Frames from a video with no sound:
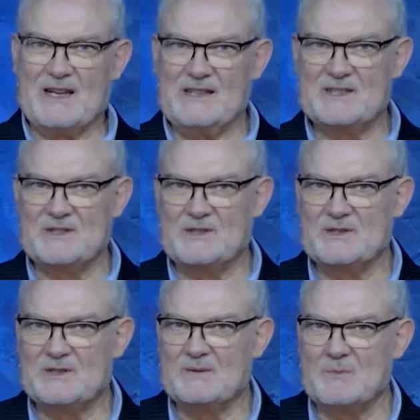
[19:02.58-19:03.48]
I listened
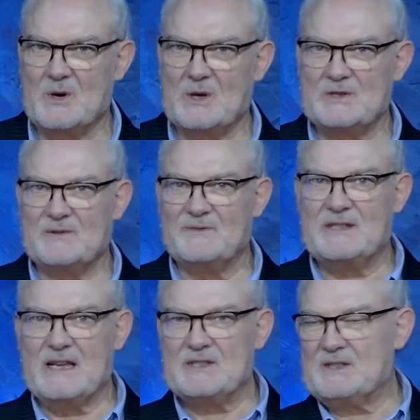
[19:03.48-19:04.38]
to some words of
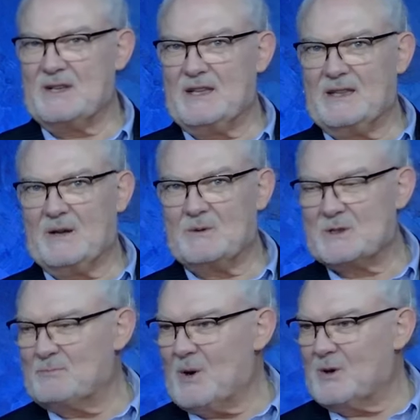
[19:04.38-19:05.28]
destiny that were
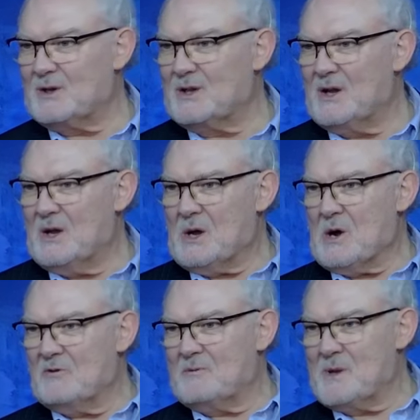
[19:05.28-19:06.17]
spoken
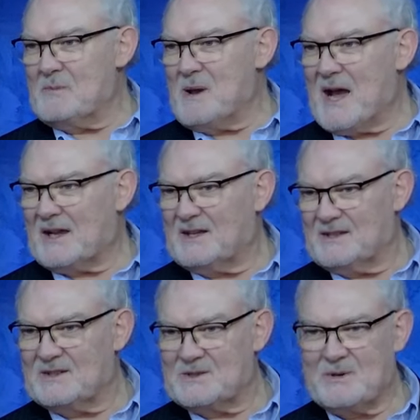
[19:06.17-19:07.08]
over me back
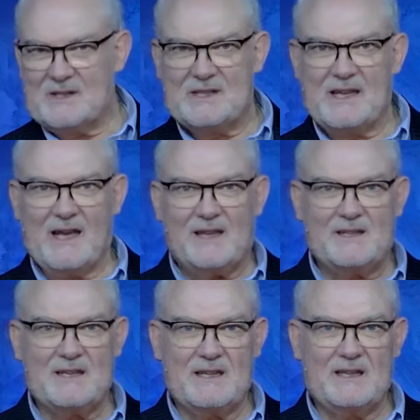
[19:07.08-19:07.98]
in
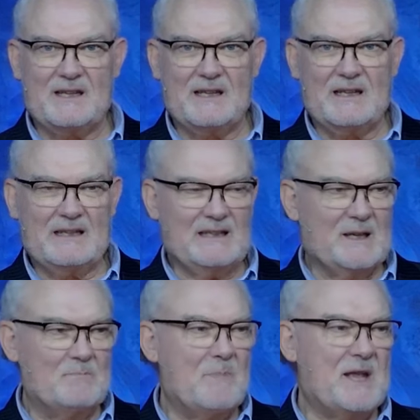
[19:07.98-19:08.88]
2018.
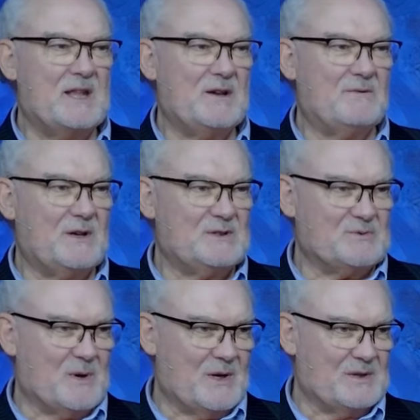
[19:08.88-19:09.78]
And many of those
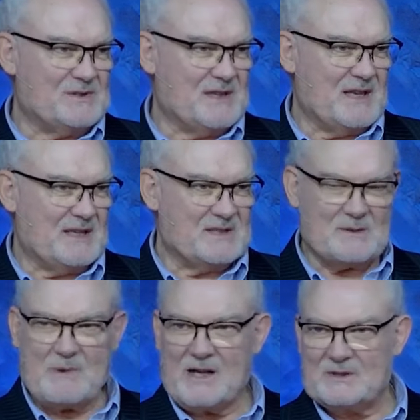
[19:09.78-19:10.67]
words that
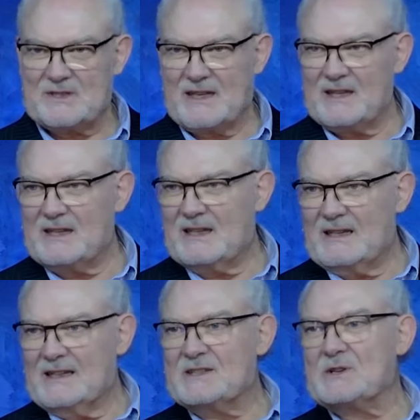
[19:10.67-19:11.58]
Isabel said,
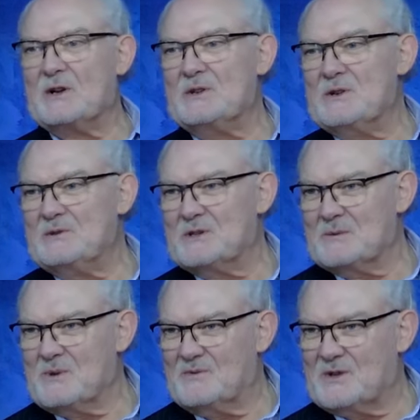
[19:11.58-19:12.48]
it's on
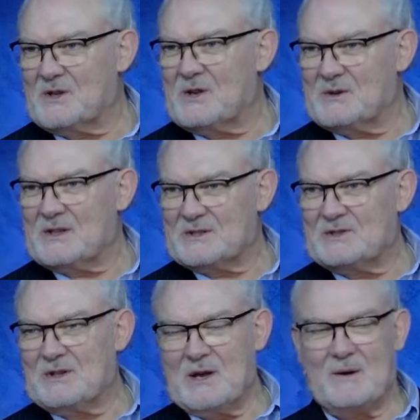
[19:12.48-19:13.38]
YouTube. If you're curious
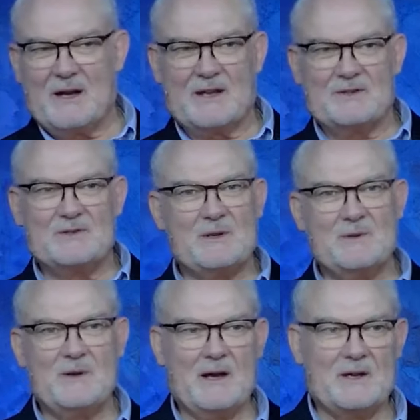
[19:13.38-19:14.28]
to know, I can show
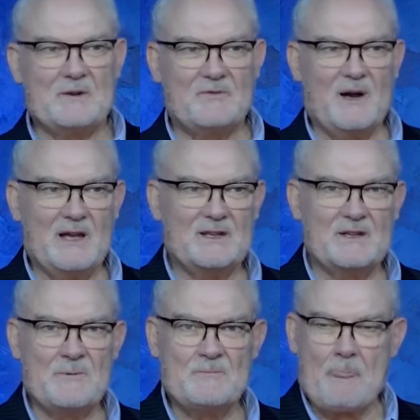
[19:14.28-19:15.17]
you how to find
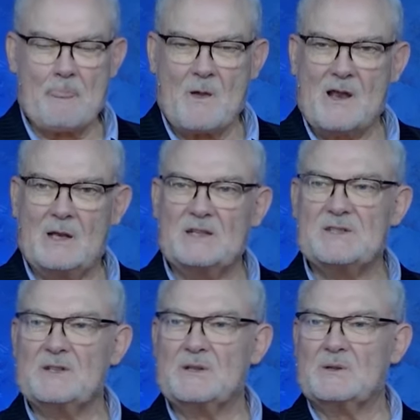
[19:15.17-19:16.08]
it. And I
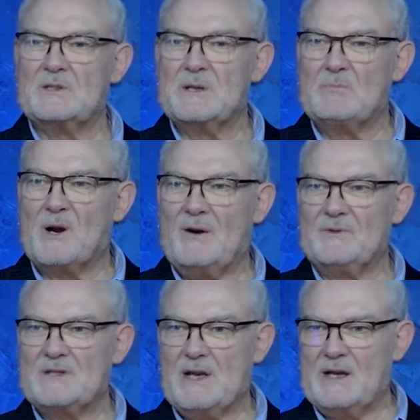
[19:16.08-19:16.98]
listened to it. She
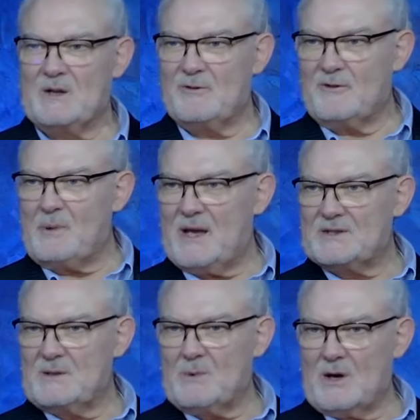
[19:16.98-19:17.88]
prophesied over
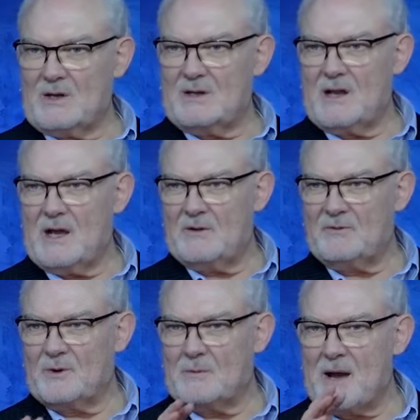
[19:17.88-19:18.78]
Pastor Margaret and I
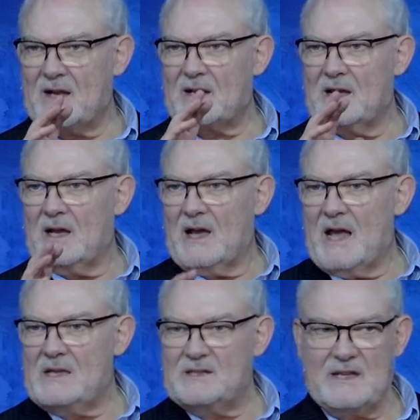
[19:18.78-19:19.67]
for about
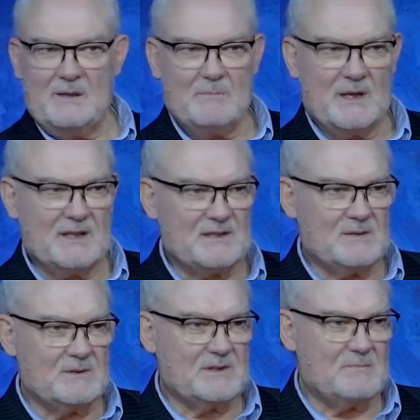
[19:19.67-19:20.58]
18 minutes.
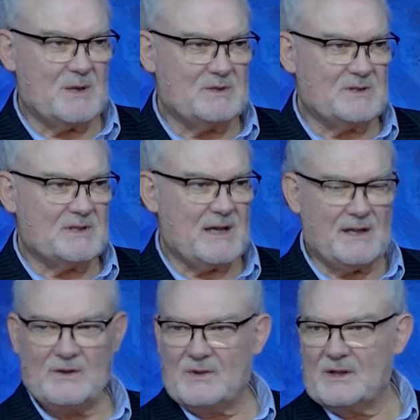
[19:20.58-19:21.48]
It was the most
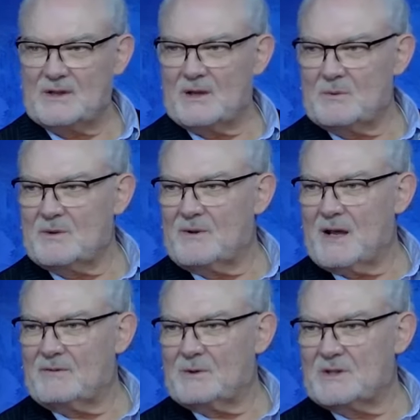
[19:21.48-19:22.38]
stunning thing that we would
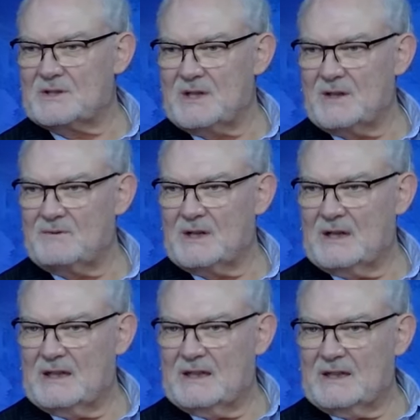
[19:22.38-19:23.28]
ever received.
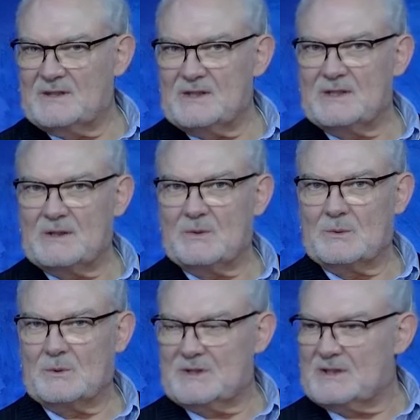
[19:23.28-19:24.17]
And she,
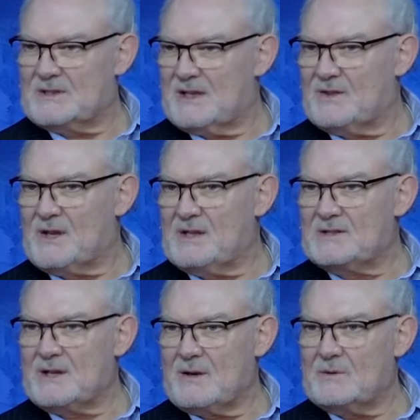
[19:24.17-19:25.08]
she said
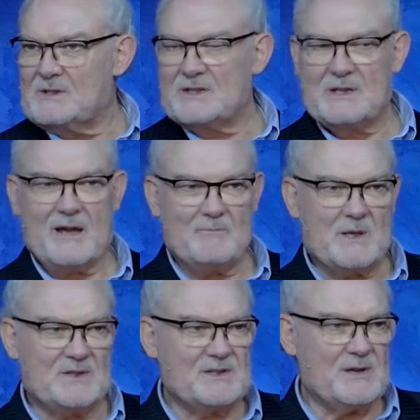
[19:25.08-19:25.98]
things that would just have
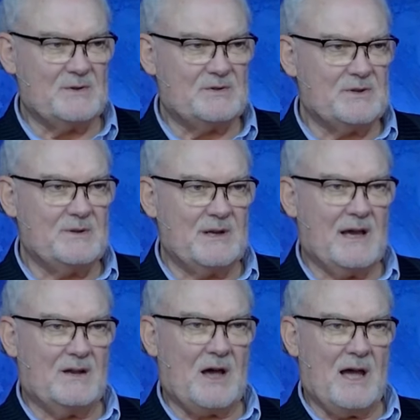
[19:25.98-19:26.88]
been so true in
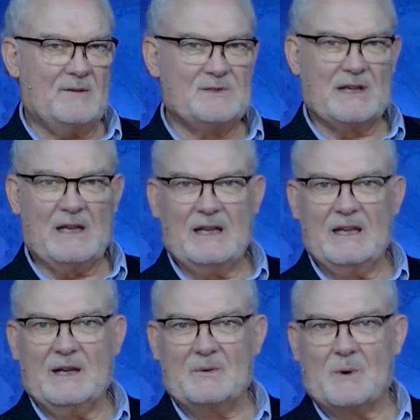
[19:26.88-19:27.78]
our lives.
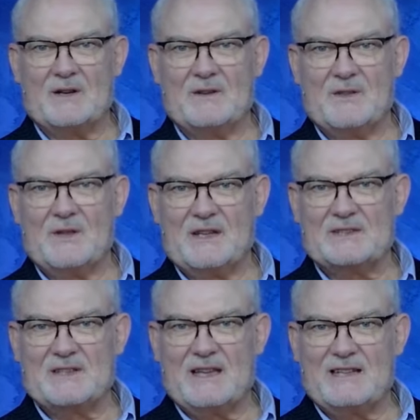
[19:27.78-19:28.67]
And one of the
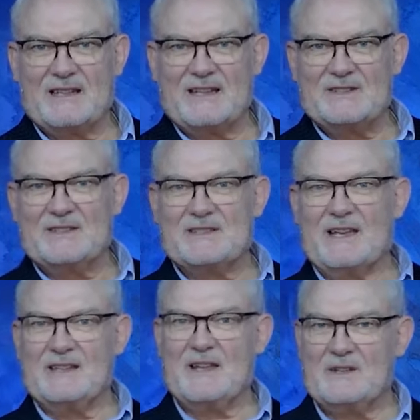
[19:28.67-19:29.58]
things that uh, she
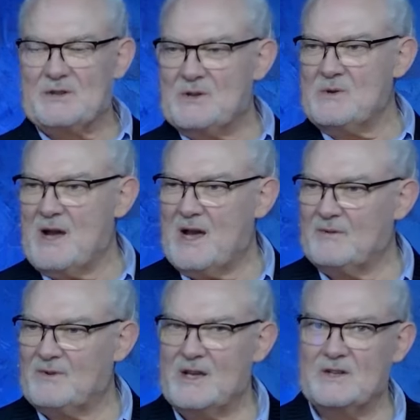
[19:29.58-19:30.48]
said that you
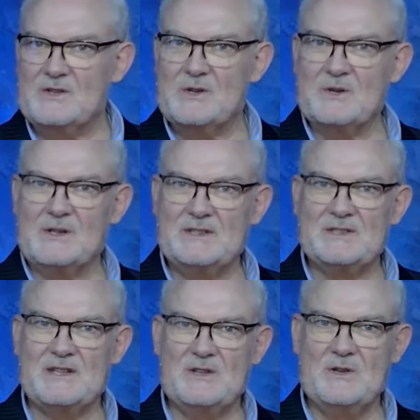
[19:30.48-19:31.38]
have
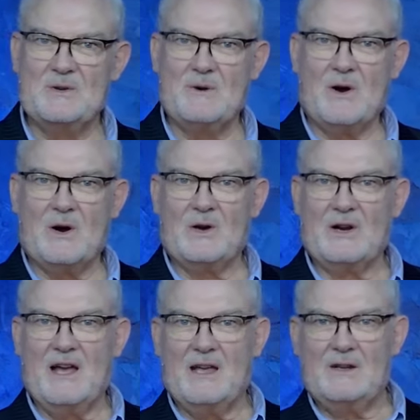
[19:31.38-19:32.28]
endurance, you
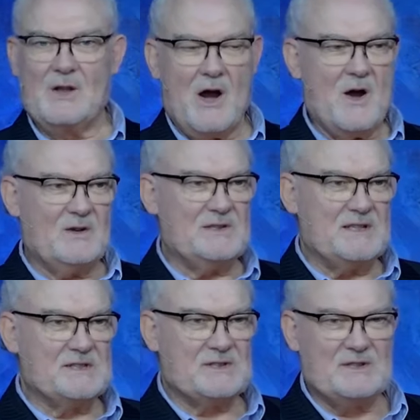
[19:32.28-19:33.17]
are a long
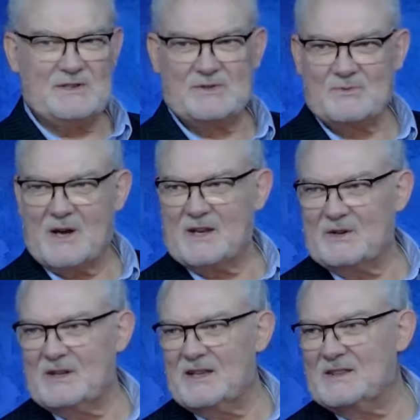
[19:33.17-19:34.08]
distance
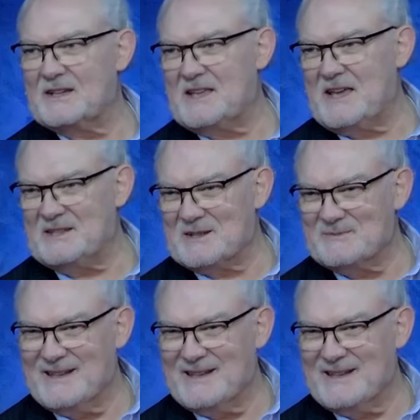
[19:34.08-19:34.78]
runner in the kingdom.